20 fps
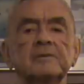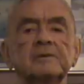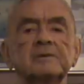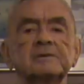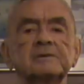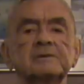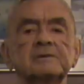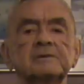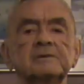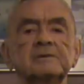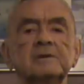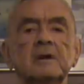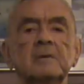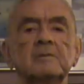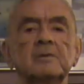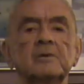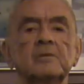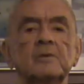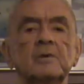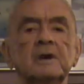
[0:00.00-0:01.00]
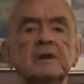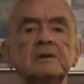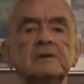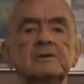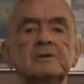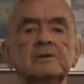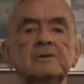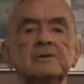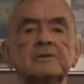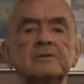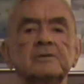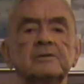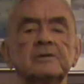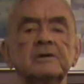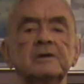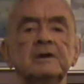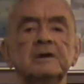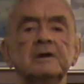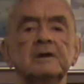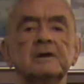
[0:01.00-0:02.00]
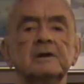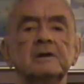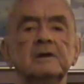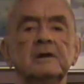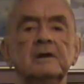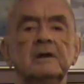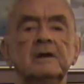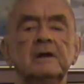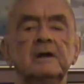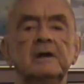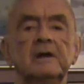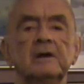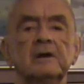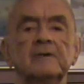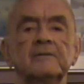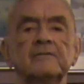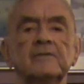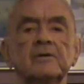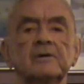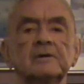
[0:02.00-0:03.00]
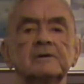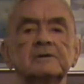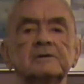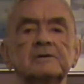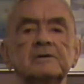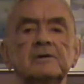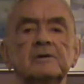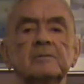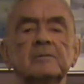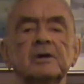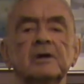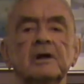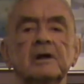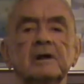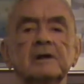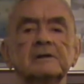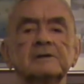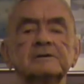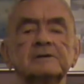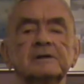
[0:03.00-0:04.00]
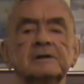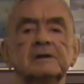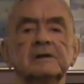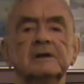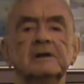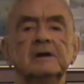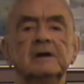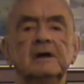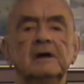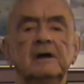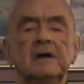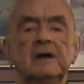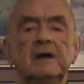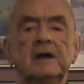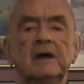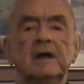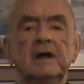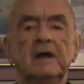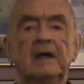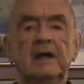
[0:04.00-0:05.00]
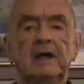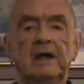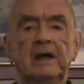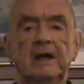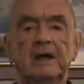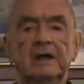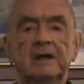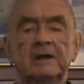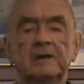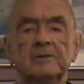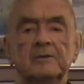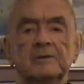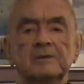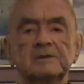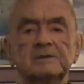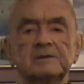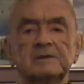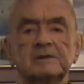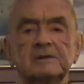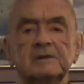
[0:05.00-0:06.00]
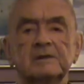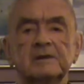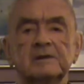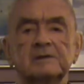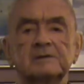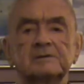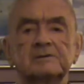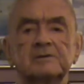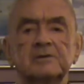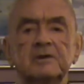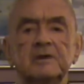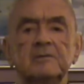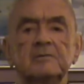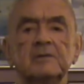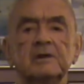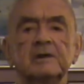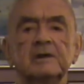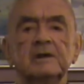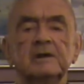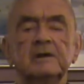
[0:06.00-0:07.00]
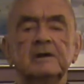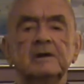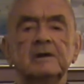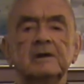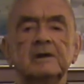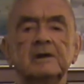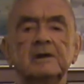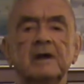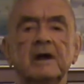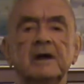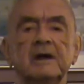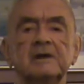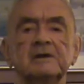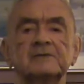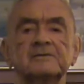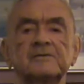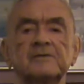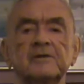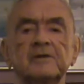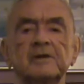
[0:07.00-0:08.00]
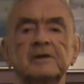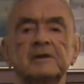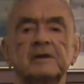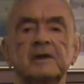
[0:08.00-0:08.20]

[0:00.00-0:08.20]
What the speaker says: was number 1, 2, 3 in Air Force terminology, and it was extremely nice for the